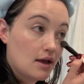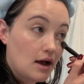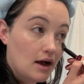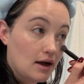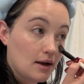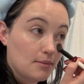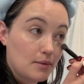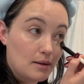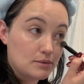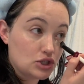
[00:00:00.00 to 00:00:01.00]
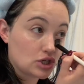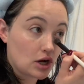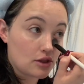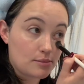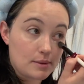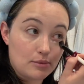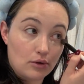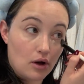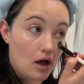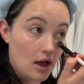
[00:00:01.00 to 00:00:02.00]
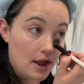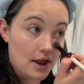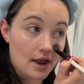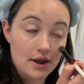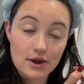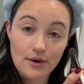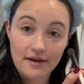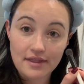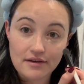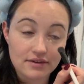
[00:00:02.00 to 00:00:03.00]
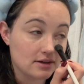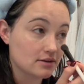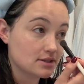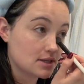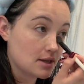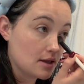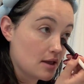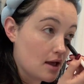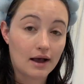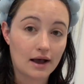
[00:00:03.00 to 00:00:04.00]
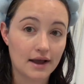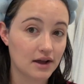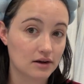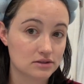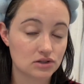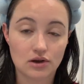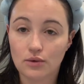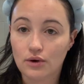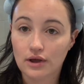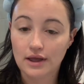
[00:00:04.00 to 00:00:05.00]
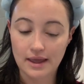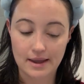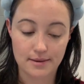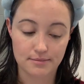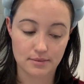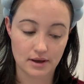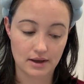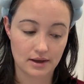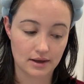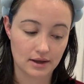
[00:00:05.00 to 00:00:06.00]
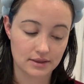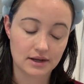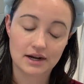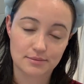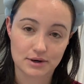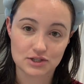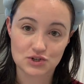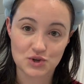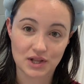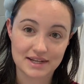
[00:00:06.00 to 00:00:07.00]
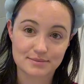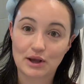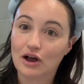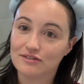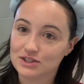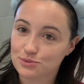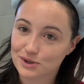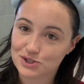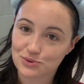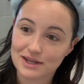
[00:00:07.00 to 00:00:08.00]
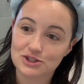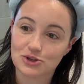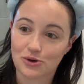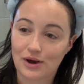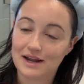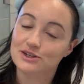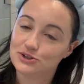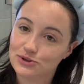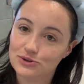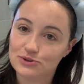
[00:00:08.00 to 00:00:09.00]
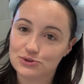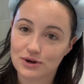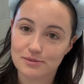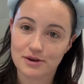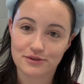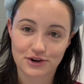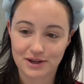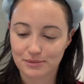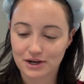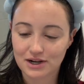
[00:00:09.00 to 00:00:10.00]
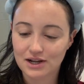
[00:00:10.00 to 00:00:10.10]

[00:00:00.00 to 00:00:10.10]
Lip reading: I'm sure other people know how that feels. I also am the kind of person who likes my coffee super sweet, so I do use quite a bit of creamer.